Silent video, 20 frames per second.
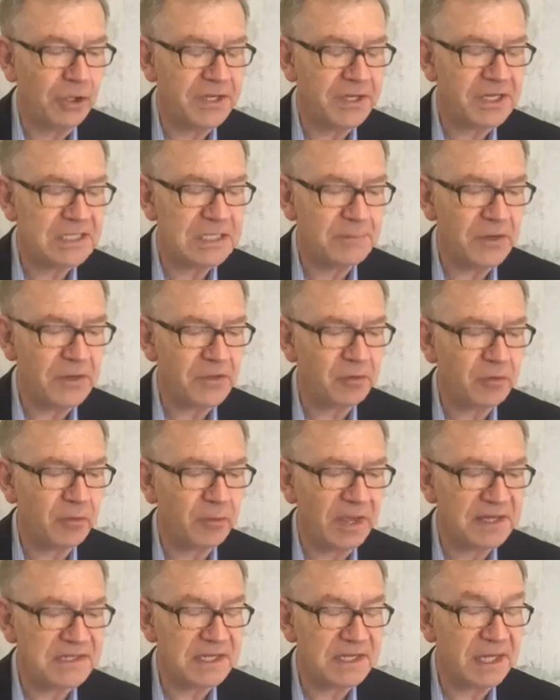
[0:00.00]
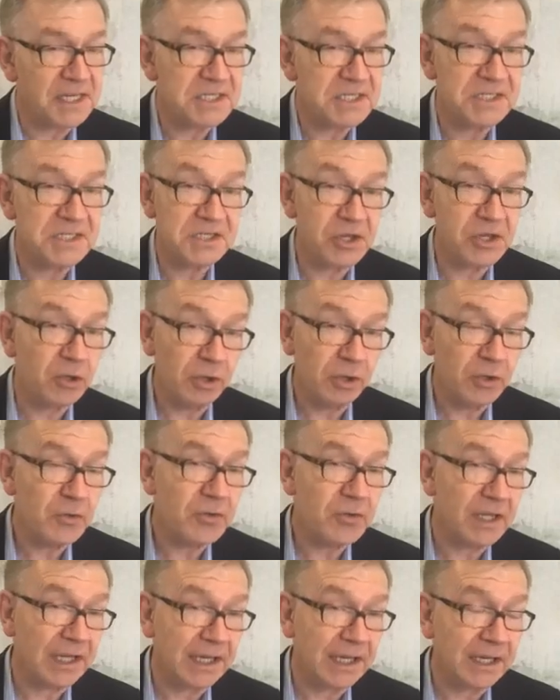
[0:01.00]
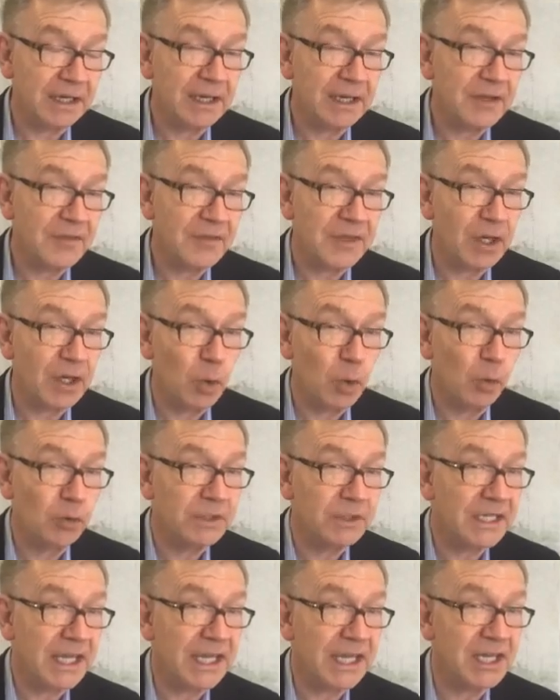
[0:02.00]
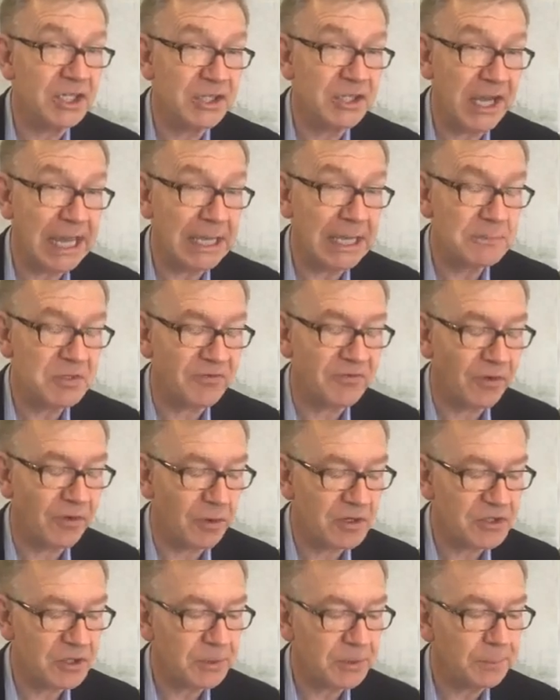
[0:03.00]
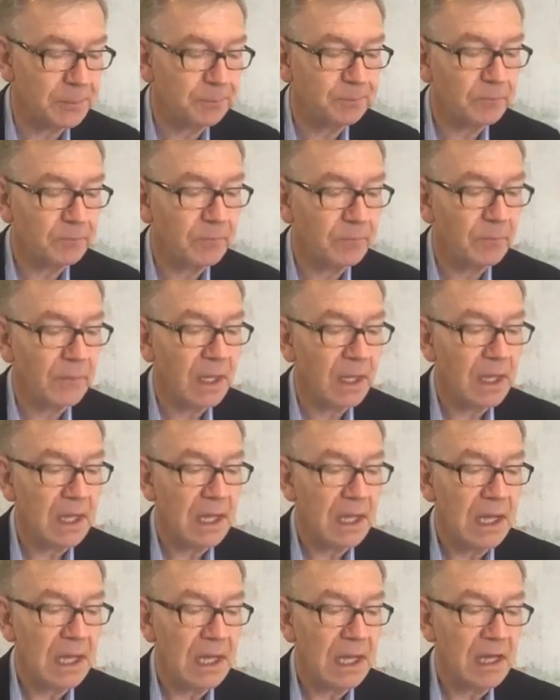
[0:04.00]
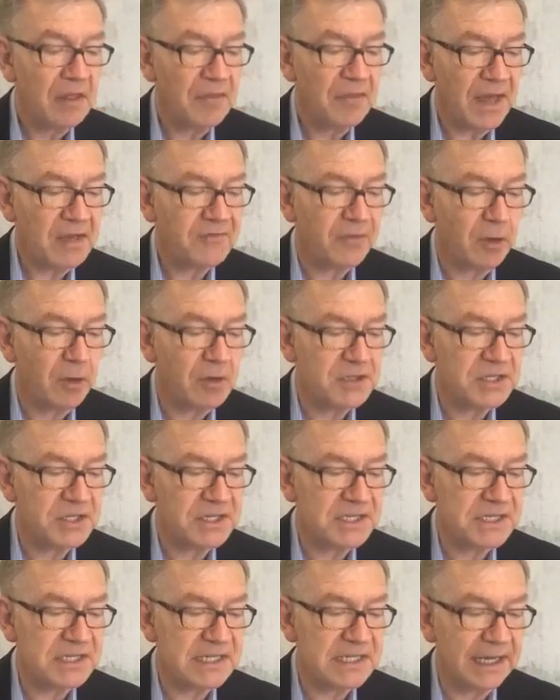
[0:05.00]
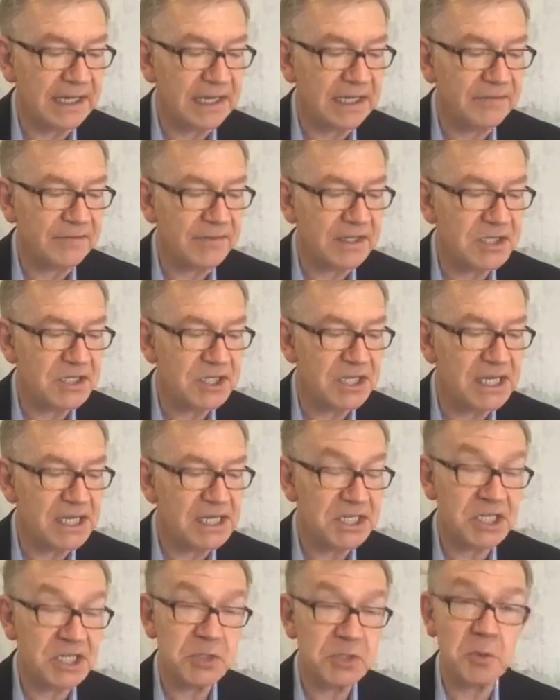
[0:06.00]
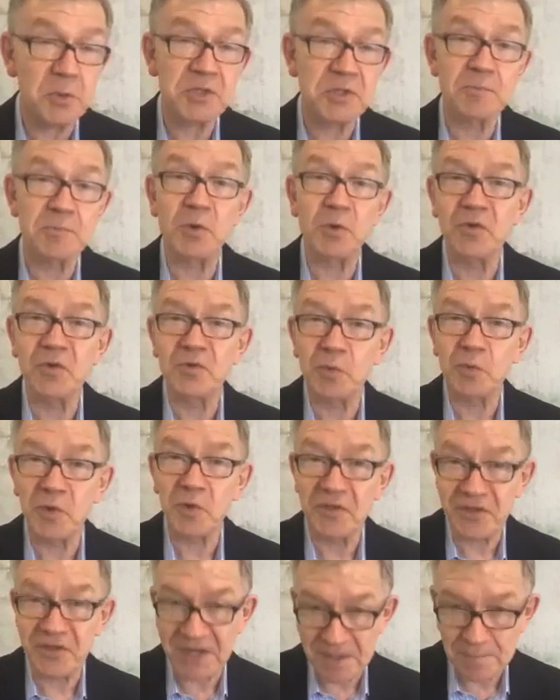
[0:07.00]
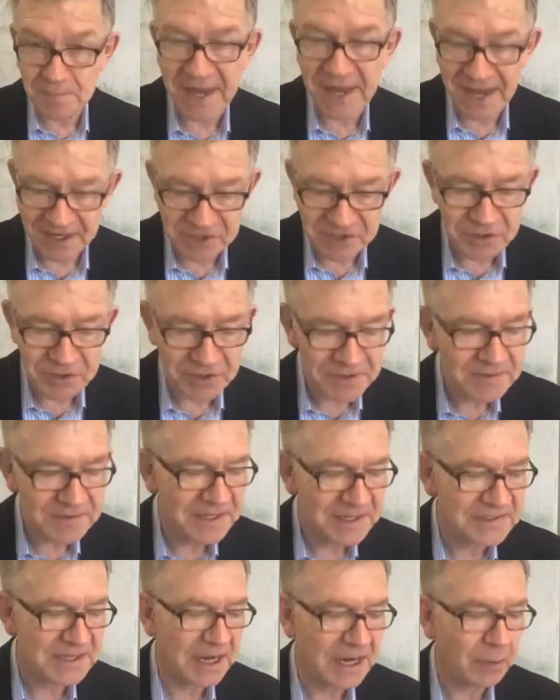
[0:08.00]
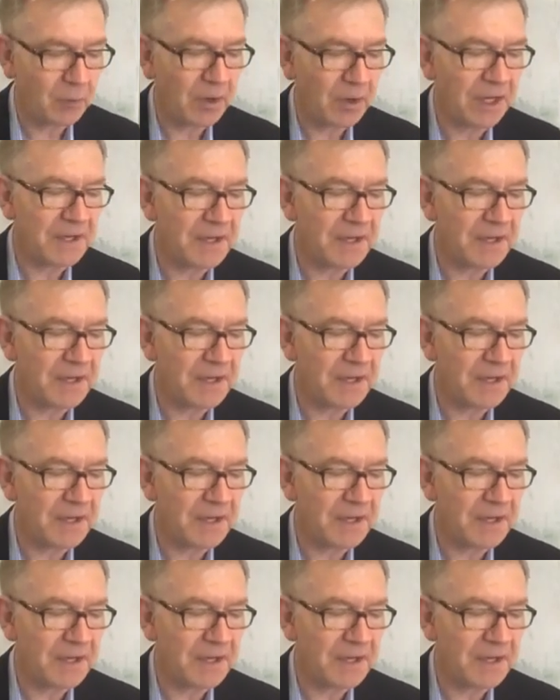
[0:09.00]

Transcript: at some other translations, including the old King James Version, that version said that Jesus was moved with compassion, as I read.